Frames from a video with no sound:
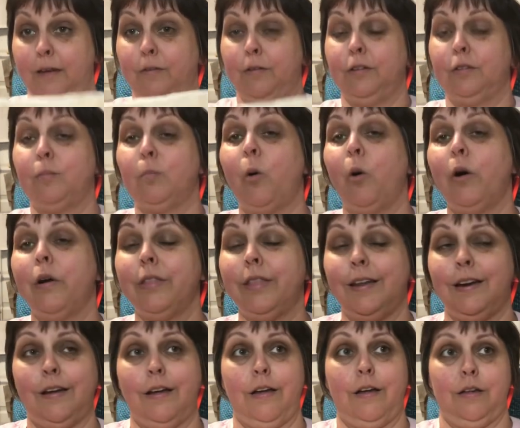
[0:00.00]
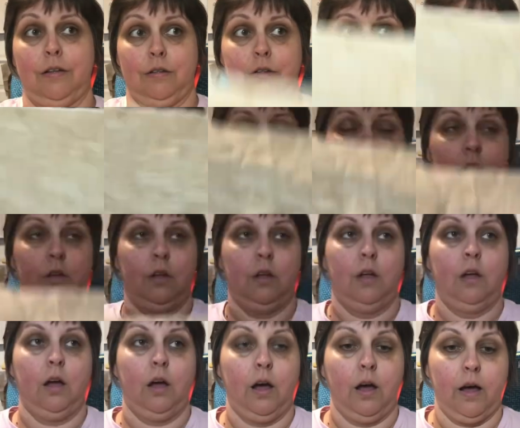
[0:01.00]
It was more than a
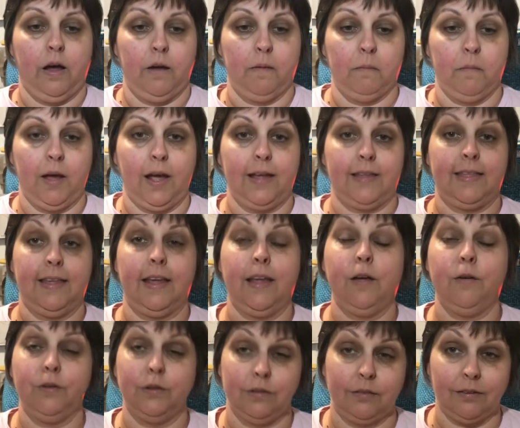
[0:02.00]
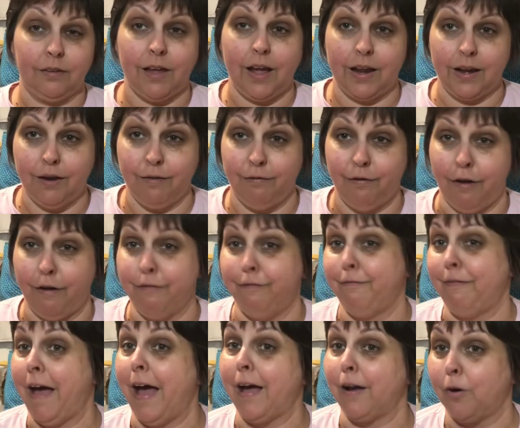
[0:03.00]
um, I think it was kind of a
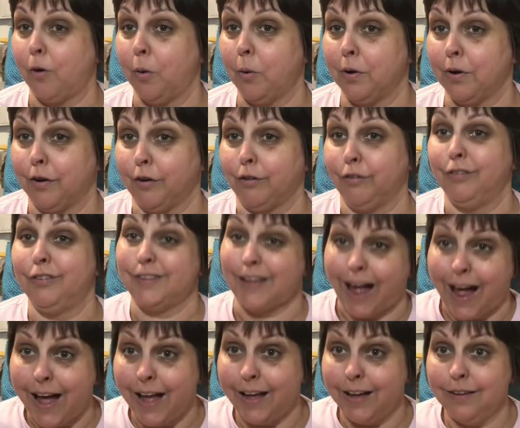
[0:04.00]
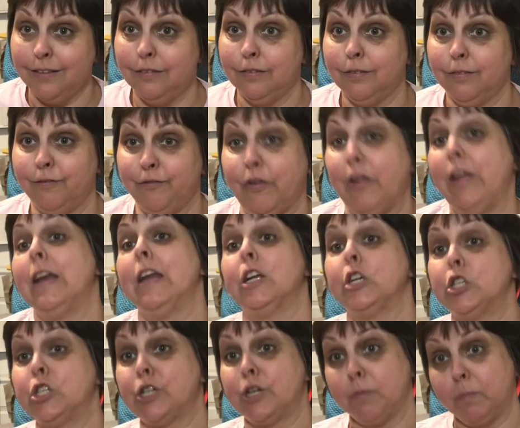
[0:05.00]
fat quarter size
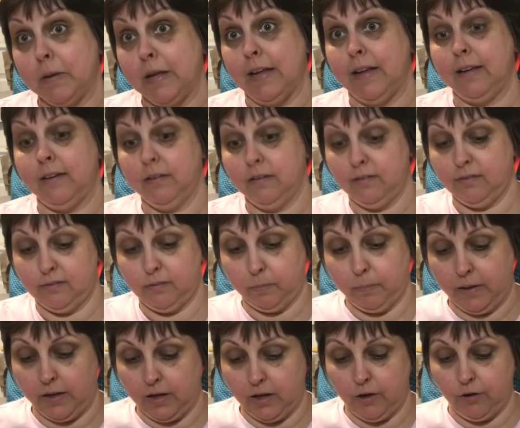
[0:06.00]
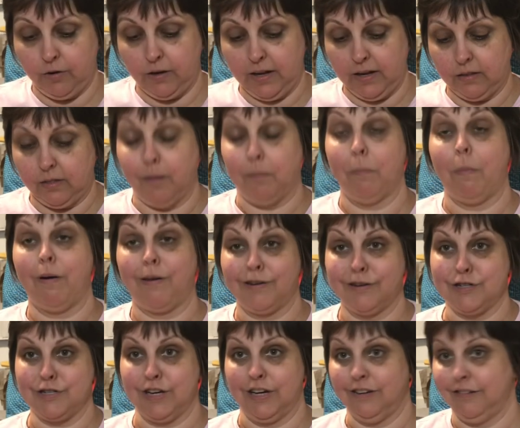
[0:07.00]
finished piece, but you need the
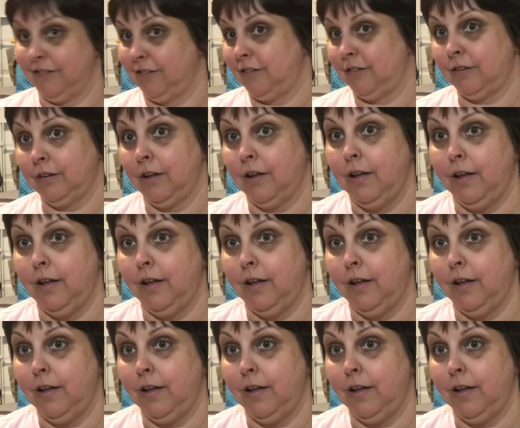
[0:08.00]
margins